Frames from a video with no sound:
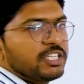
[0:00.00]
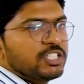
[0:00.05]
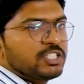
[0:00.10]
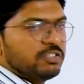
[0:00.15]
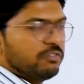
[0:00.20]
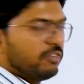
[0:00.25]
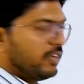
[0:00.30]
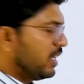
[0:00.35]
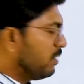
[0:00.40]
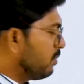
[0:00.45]
is
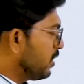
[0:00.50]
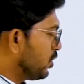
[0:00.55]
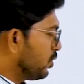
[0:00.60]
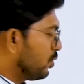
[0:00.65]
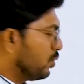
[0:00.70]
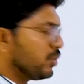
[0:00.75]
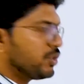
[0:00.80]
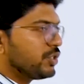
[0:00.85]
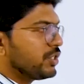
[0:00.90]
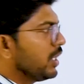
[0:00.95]
very much
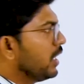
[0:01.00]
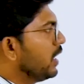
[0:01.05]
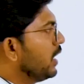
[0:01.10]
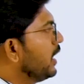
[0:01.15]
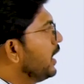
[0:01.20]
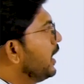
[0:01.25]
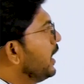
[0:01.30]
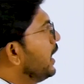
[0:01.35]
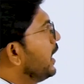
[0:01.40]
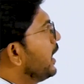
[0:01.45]
crucial
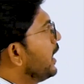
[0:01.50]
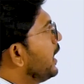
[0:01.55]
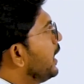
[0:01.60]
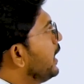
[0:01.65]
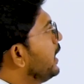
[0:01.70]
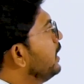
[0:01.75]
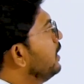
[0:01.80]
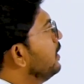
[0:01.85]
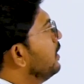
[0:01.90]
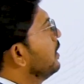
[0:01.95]

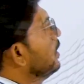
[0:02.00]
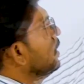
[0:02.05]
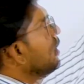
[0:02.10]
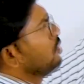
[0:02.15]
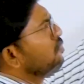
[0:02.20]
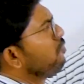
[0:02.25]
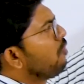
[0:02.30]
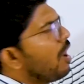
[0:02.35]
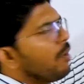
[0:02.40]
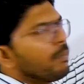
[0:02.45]
in
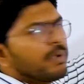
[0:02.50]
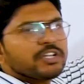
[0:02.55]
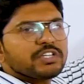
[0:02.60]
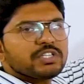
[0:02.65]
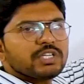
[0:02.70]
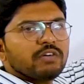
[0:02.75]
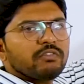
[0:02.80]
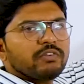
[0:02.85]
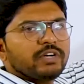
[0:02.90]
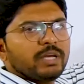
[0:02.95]

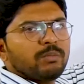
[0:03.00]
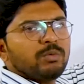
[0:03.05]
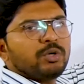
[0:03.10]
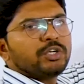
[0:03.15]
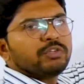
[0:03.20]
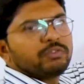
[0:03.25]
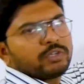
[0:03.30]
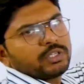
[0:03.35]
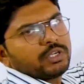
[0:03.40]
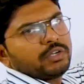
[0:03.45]
formation of
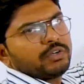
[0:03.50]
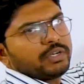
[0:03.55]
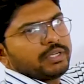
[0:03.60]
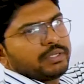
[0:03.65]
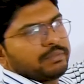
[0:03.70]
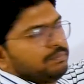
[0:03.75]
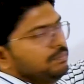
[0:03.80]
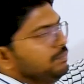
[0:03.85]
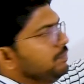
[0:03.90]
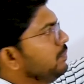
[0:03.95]

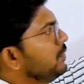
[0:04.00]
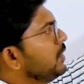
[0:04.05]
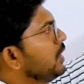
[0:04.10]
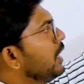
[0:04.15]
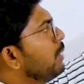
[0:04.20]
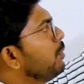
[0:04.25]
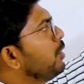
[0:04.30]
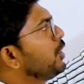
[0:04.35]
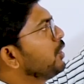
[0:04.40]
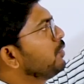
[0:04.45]

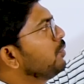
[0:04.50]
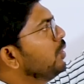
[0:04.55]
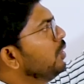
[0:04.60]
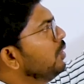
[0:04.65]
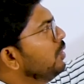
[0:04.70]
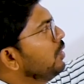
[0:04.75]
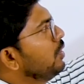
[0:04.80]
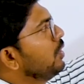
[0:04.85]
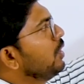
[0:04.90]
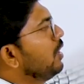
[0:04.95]
WTO
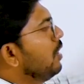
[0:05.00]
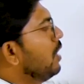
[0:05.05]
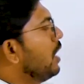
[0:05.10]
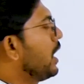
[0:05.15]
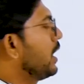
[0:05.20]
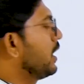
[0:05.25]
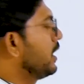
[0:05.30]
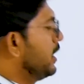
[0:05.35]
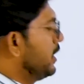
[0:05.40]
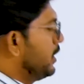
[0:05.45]

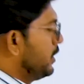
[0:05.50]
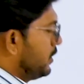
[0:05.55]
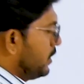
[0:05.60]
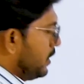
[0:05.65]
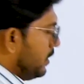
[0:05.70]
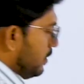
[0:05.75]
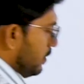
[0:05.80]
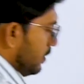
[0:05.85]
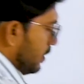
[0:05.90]
organization,